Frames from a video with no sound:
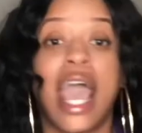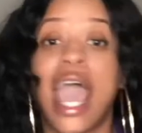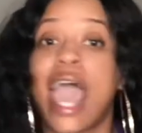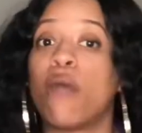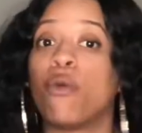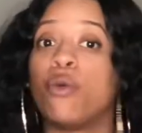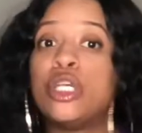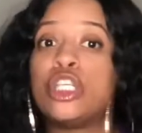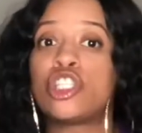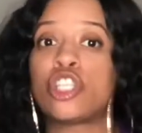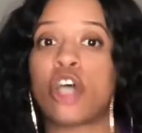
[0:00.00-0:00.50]

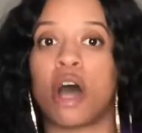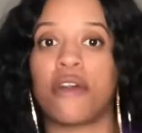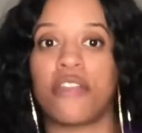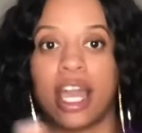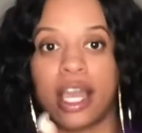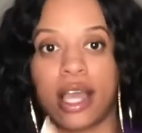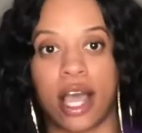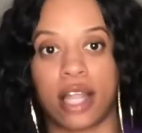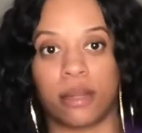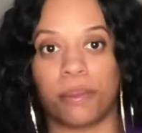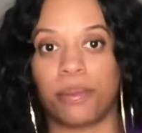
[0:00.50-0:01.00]
And we saw
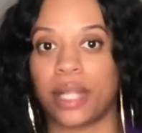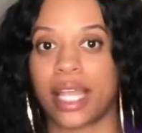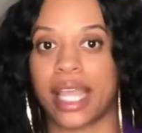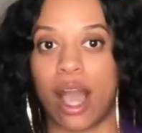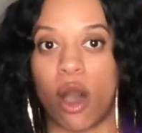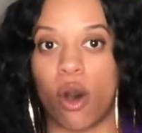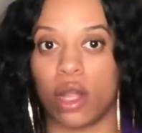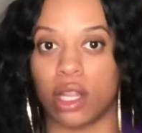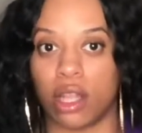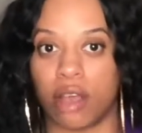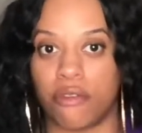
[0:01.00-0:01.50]
that kind of play
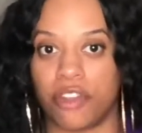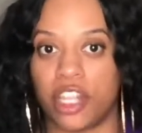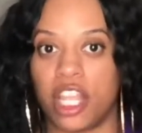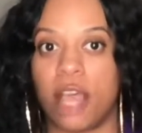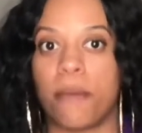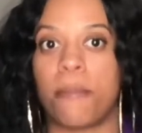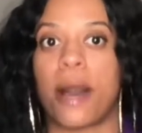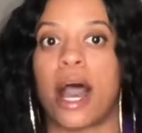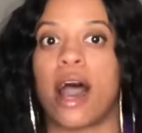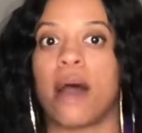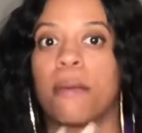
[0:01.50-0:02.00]
out on Love and
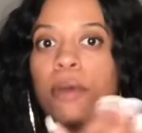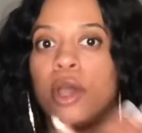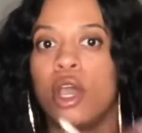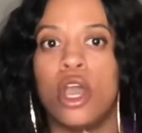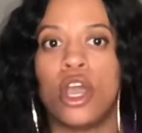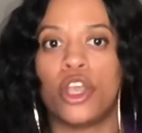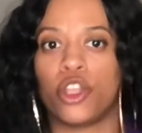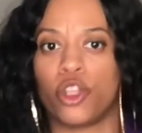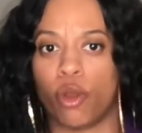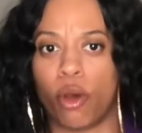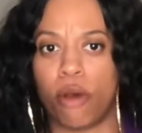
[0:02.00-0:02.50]
Hip Hop,
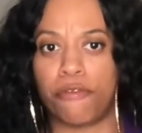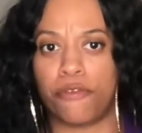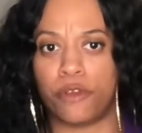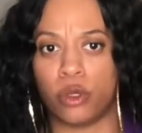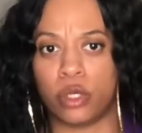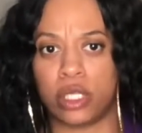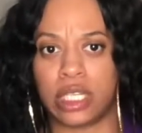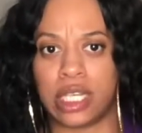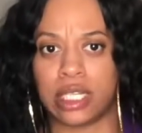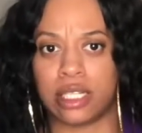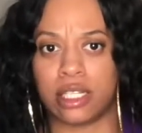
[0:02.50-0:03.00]
you know, a
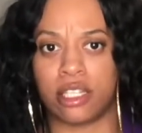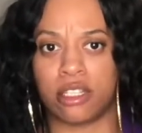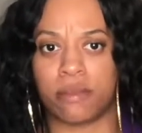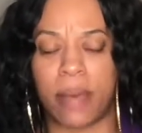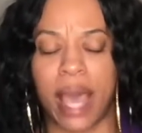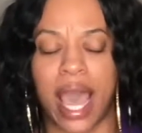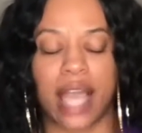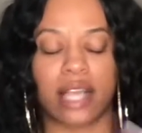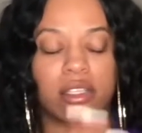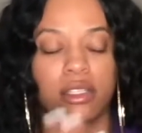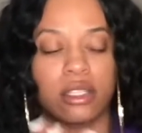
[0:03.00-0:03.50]
few seasons
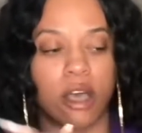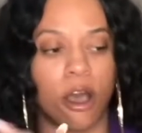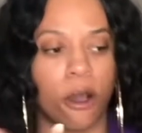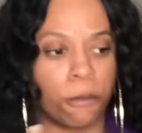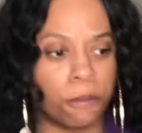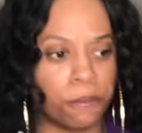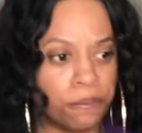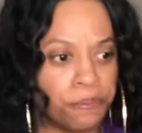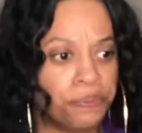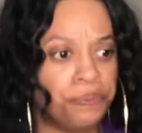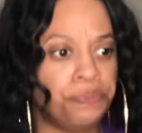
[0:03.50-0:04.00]
back.
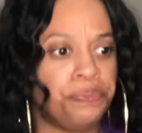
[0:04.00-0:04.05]
So,